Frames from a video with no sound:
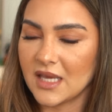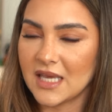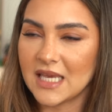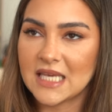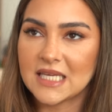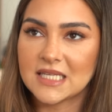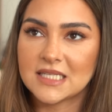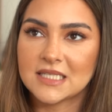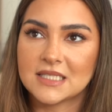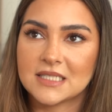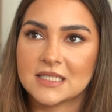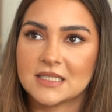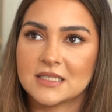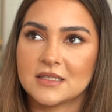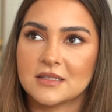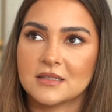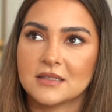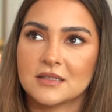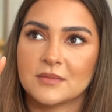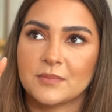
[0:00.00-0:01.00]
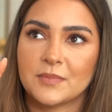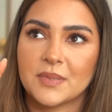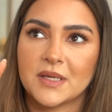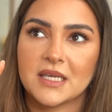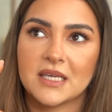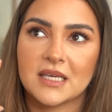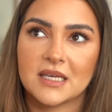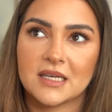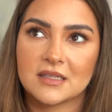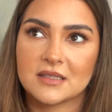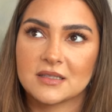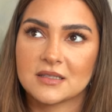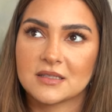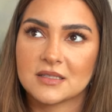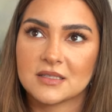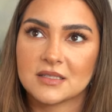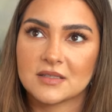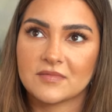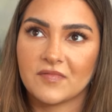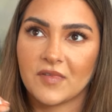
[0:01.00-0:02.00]
it
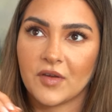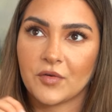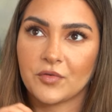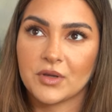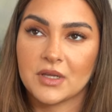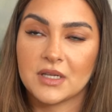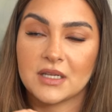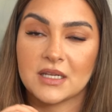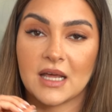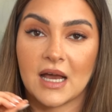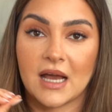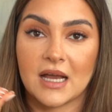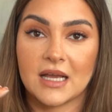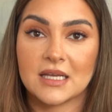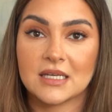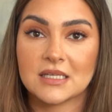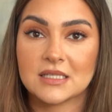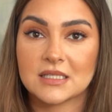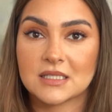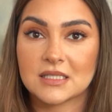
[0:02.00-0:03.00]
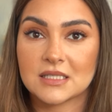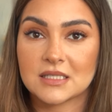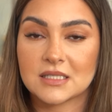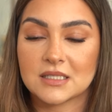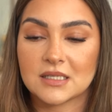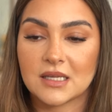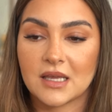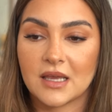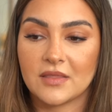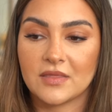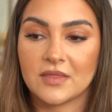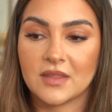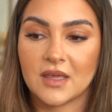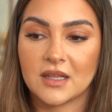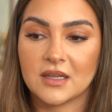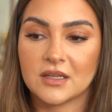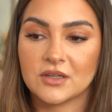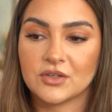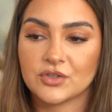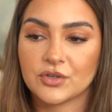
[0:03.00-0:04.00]
begins very nice, and
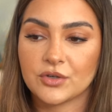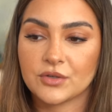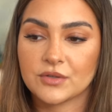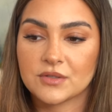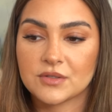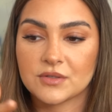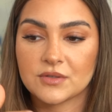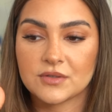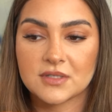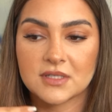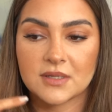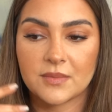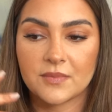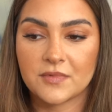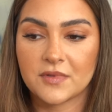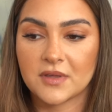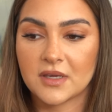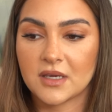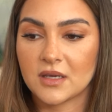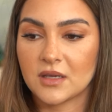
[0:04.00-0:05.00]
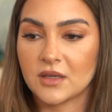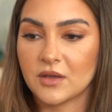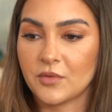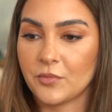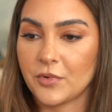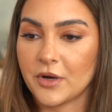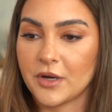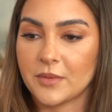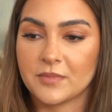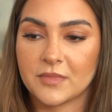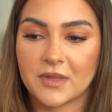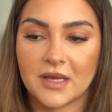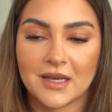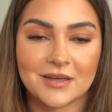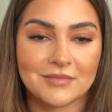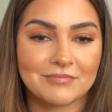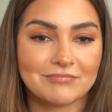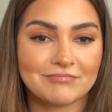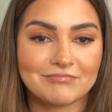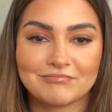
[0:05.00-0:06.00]
then it turns to something where I'm
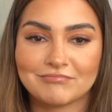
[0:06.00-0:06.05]
like,